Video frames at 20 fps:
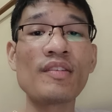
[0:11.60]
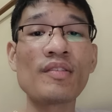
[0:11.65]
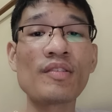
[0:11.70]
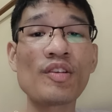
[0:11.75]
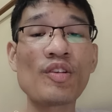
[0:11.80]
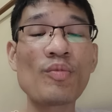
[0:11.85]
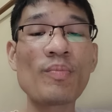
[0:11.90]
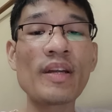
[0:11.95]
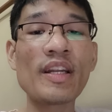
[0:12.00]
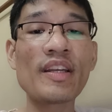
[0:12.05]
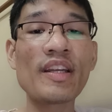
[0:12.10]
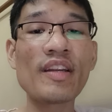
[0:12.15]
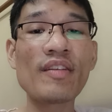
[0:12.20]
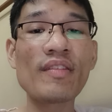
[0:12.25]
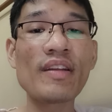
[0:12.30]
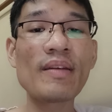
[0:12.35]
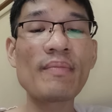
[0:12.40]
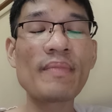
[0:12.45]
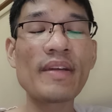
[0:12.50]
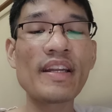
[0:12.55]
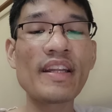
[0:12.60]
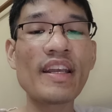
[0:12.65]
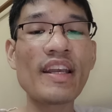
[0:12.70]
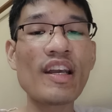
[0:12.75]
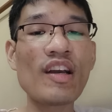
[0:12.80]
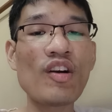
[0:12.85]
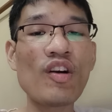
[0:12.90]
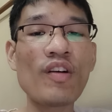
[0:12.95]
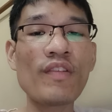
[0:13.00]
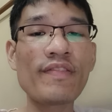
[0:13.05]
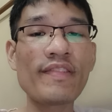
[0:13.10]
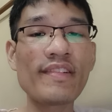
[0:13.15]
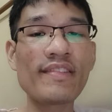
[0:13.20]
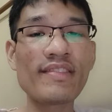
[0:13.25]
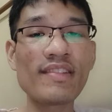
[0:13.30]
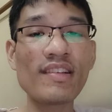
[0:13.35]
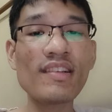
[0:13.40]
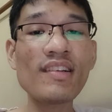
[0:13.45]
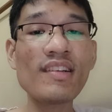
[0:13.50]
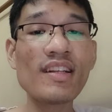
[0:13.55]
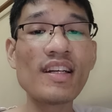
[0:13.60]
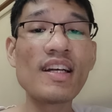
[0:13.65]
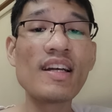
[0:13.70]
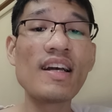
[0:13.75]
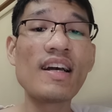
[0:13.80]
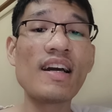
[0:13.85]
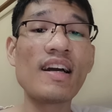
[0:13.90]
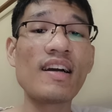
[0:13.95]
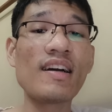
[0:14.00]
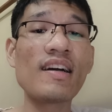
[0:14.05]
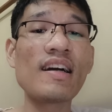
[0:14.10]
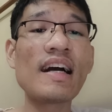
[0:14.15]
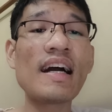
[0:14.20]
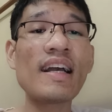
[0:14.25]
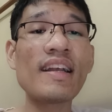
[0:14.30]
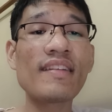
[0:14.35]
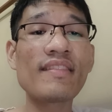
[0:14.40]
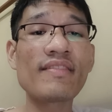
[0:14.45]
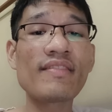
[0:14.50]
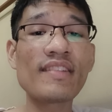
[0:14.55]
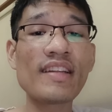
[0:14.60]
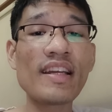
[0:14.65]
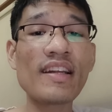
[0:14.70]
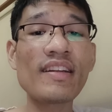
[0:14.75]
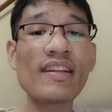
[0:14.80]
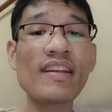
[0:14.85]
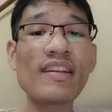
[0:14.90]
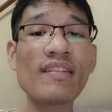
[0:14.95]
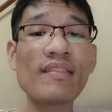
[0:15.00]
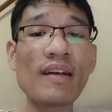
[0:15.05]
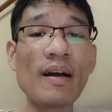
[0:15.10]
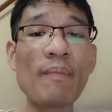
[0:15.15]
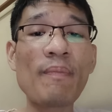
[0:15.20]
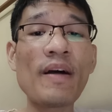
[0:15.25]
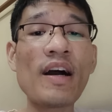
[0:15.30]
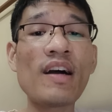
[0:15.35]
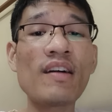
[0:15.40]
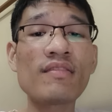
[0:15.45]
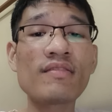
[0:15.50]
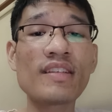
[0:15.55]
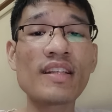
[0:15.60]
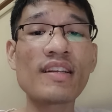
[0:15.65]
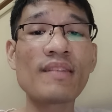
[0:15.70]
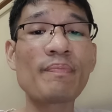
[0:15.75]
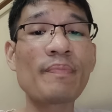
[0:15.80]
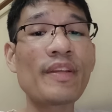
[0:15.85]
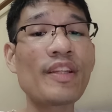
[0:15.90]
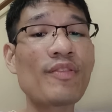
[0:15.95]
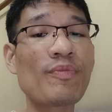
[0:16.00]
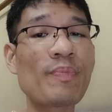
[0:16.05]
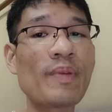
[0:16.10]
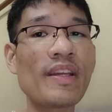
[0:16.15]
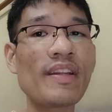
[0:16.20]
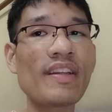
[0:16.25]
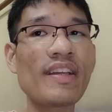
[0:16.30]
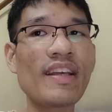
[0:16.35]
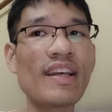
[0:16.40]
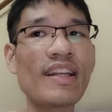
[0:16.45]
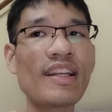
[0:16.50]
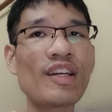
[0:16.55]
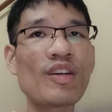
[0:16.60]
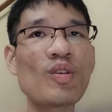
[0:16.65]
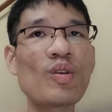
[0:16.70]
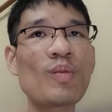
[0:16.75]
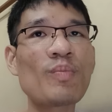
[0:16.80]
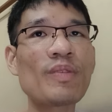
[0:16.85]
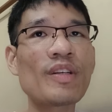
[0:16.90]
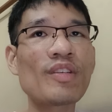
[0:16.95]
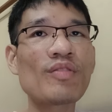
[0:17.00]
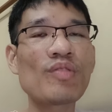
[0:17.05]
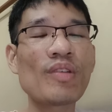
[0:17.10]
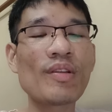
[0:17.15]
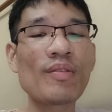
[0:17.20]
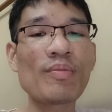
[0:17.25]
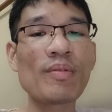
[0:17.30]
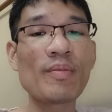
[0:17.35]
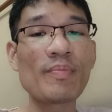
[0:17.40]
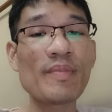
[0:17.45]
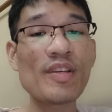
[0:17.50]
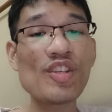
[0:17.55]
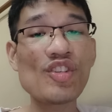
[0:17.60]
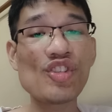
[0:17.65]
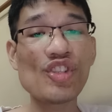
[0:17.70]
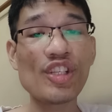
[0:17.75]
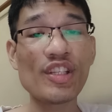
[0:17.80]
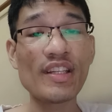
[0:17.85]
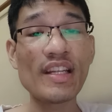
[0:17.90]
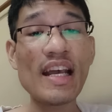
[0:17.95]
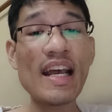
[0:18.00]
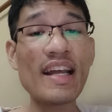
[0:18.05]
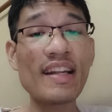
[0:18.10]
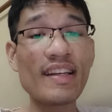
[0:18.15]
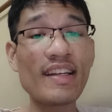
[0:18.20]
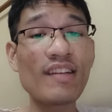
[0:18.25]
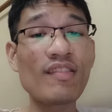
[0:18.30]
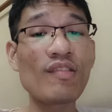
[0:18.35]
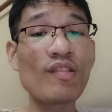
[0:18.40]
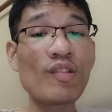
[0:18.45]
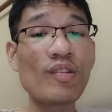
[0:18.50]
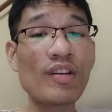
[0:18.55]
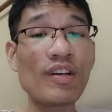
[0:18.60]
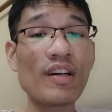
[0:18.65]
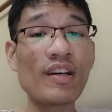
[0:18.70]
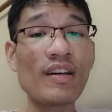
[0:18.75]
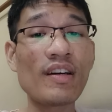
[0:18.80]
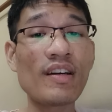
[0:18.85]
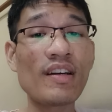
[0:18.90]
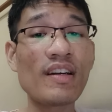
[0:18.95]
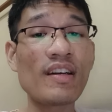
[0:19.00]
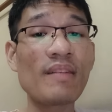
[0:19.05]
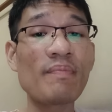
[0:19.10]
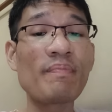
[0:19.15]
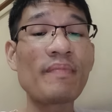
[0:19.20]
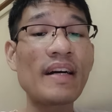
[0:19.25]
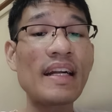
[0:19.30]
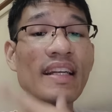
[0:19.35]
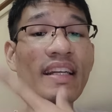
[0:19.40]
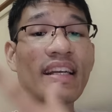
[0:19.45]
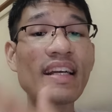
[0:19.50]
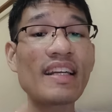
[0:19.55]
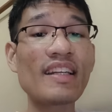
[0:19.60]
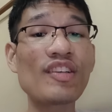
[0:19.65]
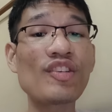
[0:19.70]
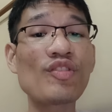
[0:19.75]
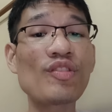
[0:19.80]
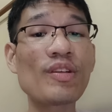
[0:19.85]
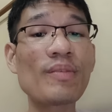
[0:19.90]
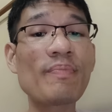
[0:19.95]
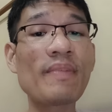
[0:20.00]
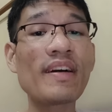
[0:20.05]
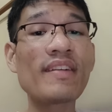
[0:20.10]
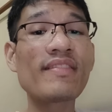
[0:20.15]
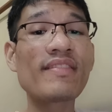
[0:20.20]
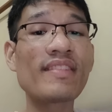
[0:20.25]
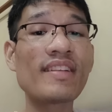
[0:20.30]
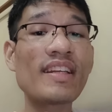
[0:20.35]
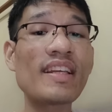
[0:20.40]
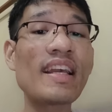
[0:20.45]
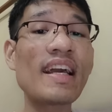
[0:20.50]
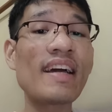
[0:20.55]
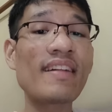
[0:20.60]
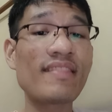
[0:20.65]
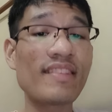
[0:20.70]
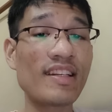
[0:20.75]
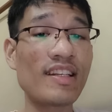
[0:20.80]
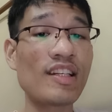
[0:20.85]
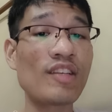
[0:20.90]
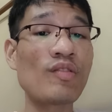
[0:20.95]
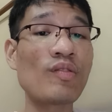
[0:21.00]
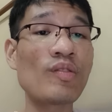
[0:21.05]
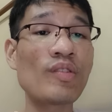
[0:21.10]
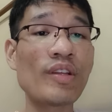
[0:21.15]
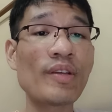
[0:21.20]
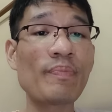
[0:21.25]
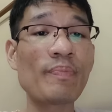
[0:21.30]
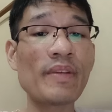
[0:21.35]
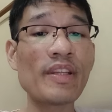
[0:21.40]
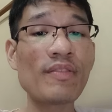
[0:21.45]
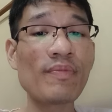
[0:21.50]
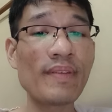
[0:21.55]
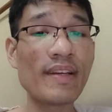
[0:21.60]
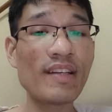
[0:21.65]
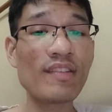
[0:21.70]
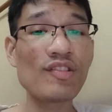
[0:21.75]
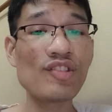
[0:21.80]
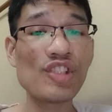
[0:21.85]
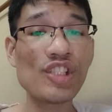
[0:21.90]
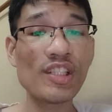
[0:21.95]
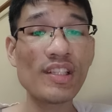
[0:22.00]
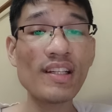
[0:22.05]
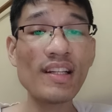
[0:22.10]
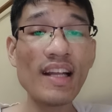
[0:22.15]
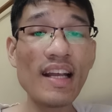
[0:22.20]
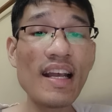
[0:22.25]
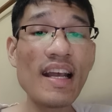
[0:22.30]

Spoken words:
humanitarian medical officer. I am studying about the peace building and the complete transformation at the Malikali University as at the Roti Peace Fellowship.